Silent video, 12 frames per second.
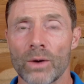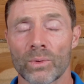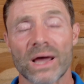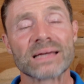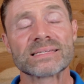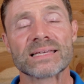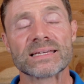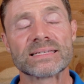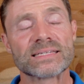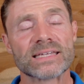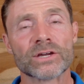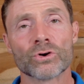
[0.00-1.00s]
when I say
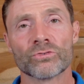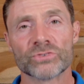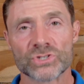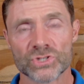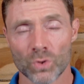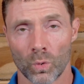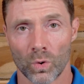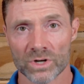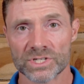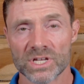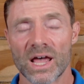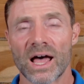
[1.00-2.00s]
single
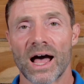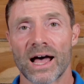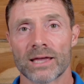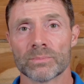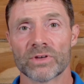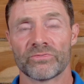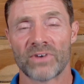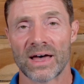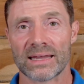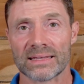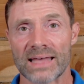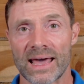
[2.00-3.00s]
source, I am
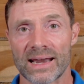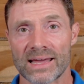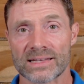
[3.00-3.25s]
defining that as